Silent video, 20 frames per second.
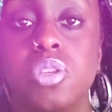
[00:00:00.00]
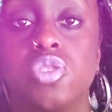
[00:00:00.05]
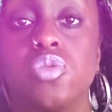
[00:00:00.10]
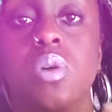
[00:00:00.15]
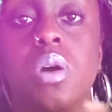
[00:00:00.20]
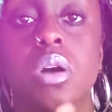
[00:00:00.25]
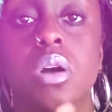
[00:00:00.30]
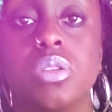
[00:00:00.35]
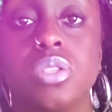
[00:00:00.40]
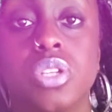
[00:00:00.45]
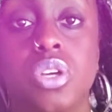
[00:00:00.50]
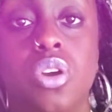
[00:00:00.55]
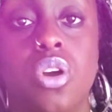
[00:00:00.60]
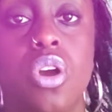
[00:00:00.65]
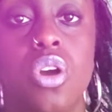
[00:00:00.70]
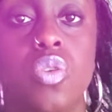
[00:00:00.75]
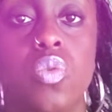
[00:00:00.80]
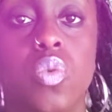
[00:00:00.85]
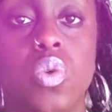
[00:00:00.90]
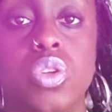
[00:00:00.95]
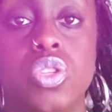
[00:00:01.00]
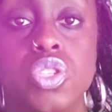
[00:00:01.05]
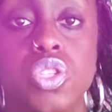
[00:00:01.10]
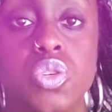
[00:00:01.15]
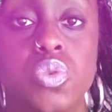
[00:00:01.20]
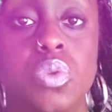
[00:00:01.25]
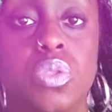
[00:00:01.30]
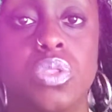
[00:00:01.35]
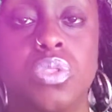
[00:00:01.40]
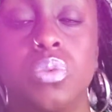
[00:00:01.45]
drawn to card 1,
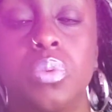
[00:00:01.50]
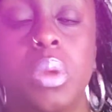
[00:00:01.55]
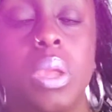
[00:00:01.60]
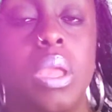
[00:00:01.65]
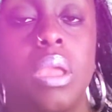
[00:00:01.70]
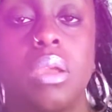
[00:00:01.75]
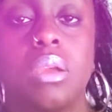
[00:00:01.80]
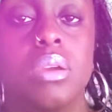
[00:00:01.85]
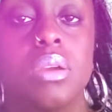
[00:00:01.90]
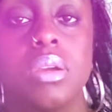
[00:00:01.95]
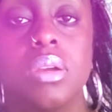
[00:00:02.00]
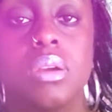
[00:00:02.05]
2, and 3